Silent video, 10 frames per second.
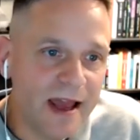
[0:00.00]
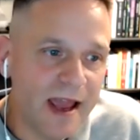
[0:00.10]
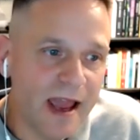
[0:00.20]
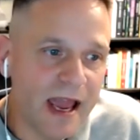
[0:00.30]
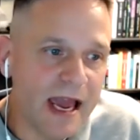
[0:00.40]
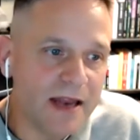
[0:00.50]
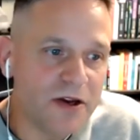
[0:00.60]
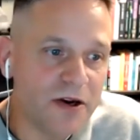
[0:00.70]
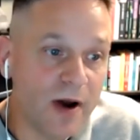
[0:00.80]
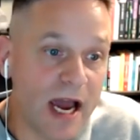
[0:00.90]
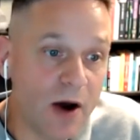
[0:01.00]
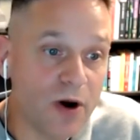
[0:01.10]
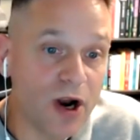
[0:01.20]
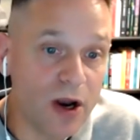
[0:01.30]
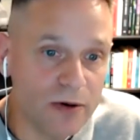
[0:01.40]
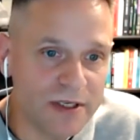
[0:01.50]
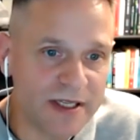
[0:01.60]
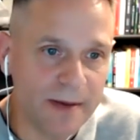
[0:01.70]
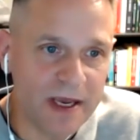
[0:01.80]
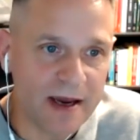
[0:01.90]
and you know how close
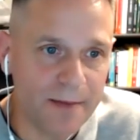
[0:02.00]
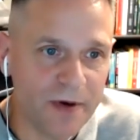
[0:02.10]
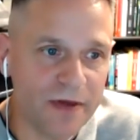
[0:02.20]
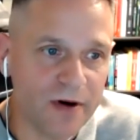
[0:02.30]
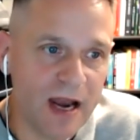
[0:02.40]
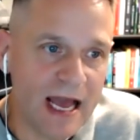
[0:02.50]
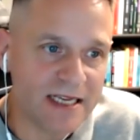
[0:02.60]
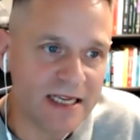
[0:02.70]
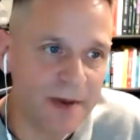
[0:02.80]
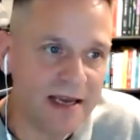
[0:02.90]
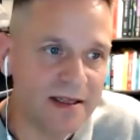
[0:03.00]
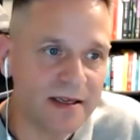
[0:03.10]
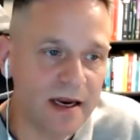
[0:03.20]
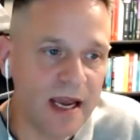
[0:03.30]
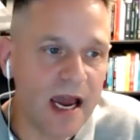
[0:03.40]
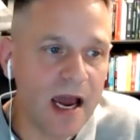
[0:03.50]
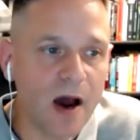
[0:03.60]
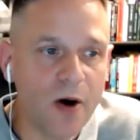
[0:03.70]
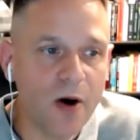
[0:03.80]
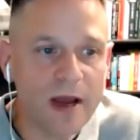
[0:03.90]
they become with their classmates, and
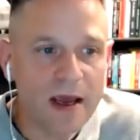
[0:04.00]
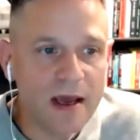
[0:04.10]
how